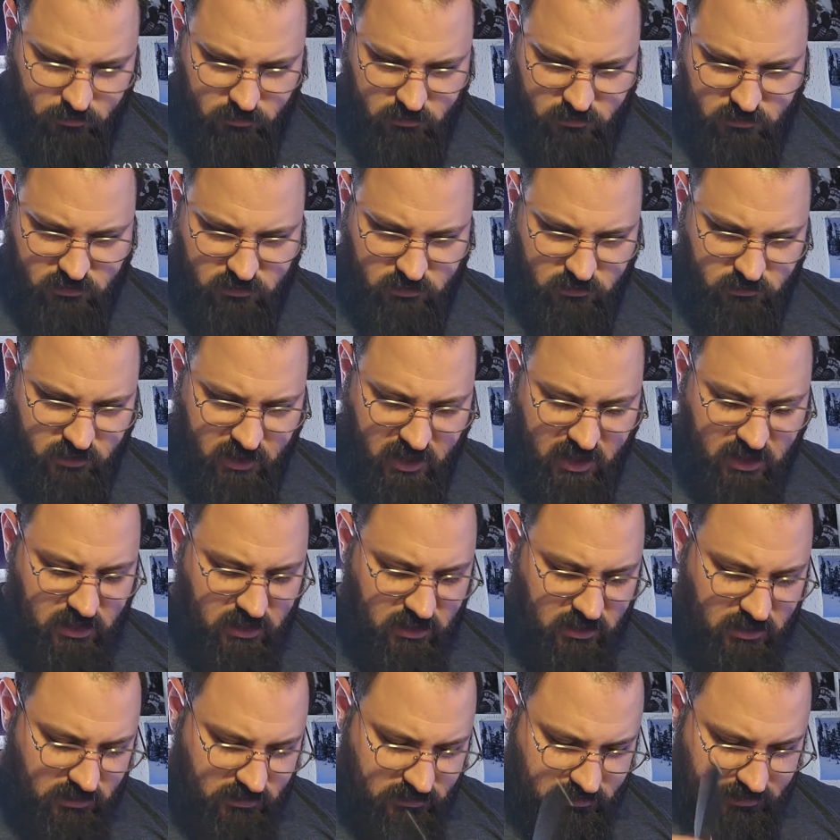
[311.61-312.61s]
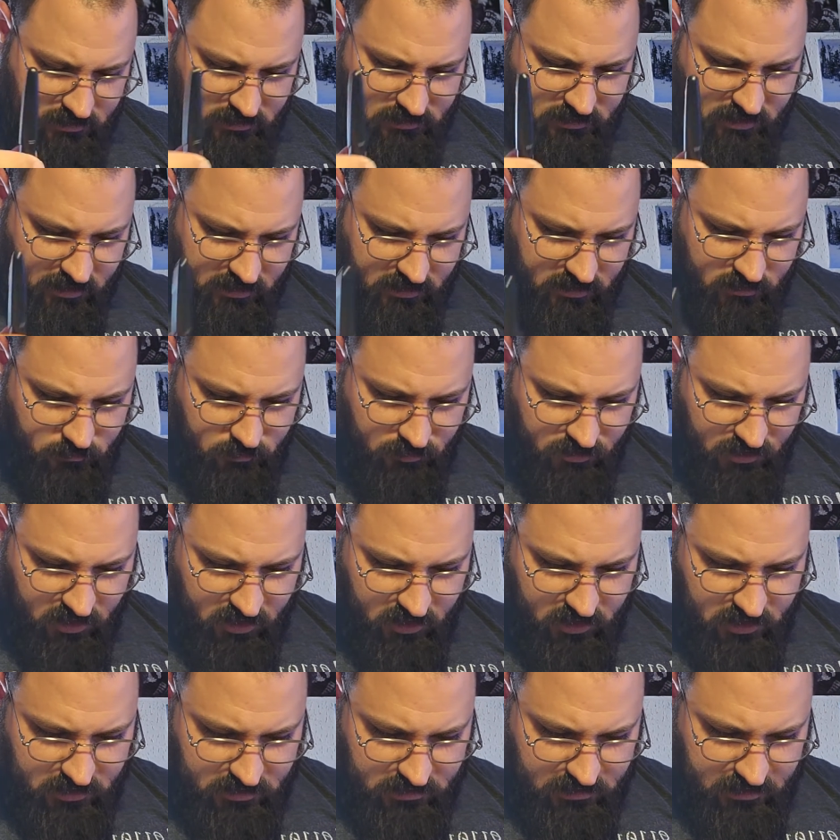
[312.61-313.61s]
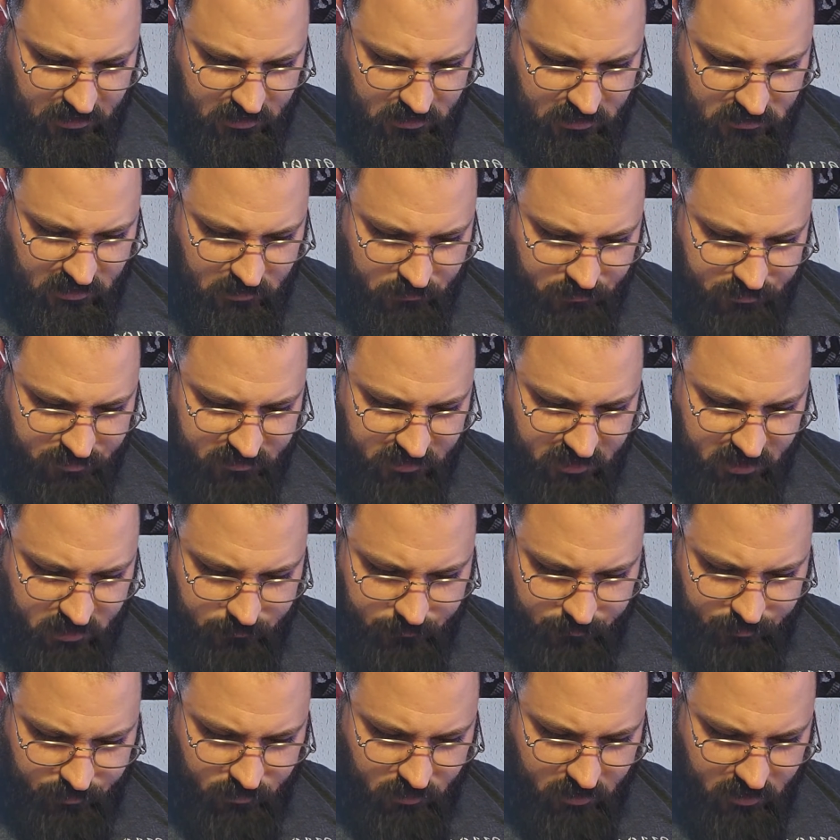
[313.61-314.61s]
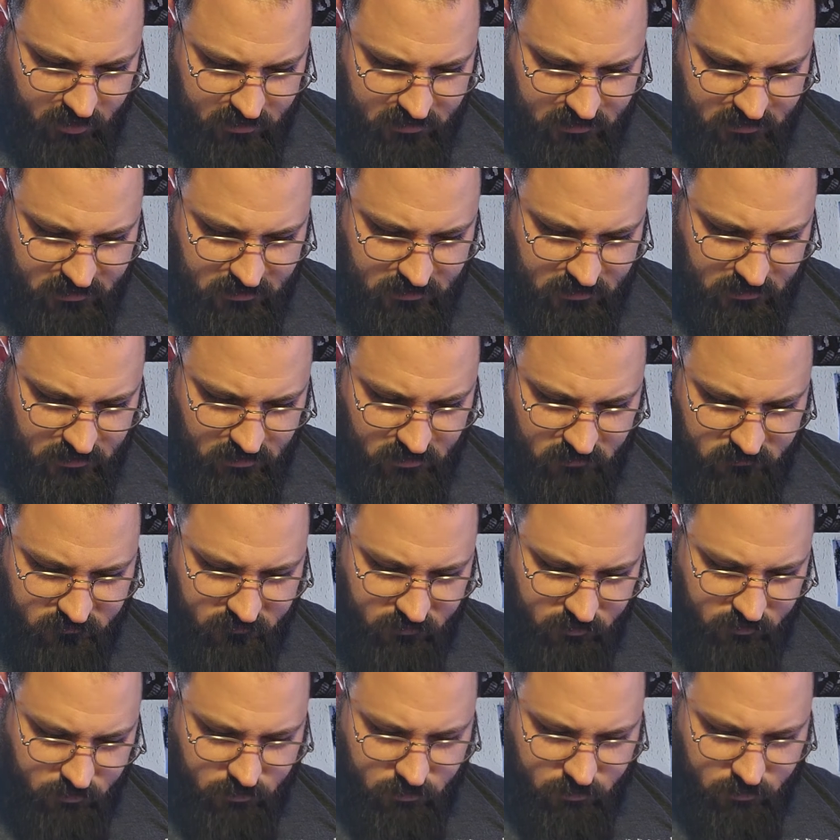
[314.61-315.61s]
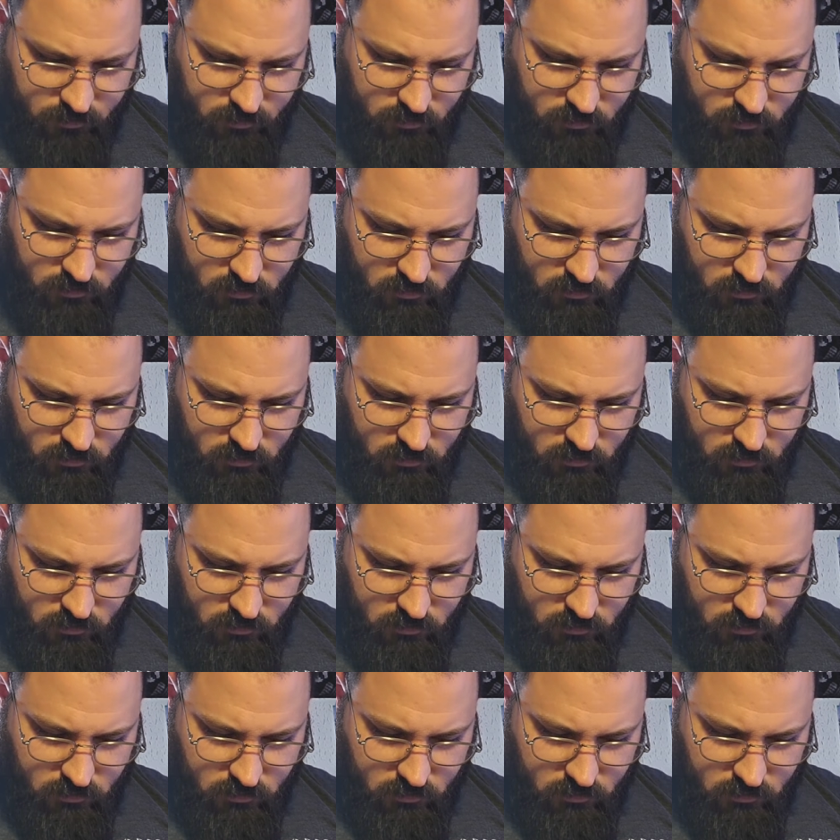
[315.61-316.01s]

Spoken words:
So that is exactly what that is. That is a plate press converter